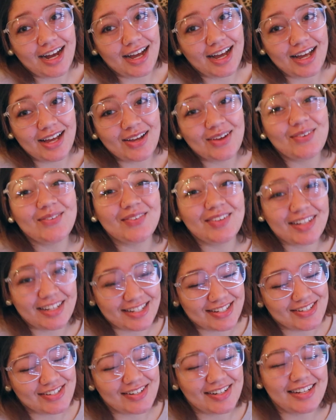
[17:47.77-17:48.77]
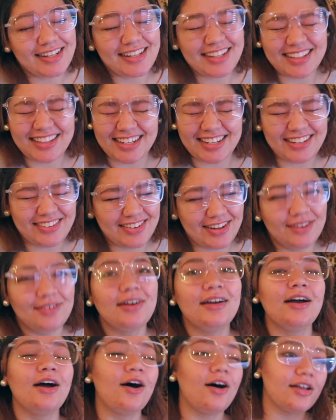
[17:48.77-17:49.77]
I will answer and let you know.
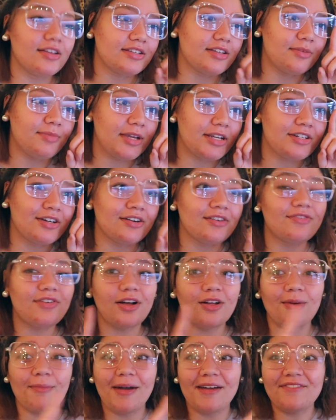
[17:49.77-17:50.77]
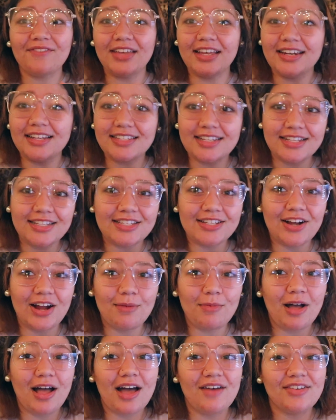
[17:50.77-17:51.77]
Also, make sure to follow my fitness
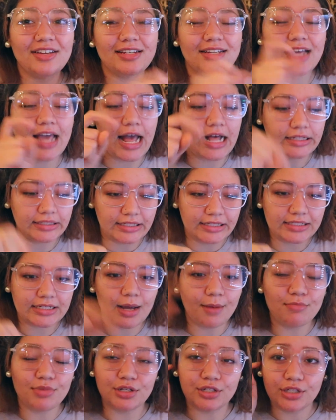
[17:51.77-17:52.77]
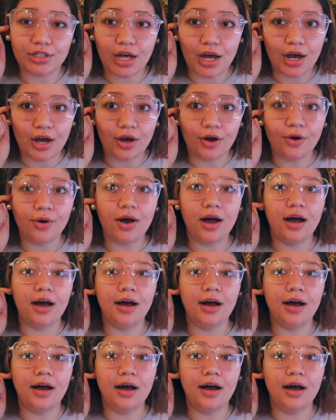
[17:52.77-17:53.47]
Instagram. I'll have it linked below.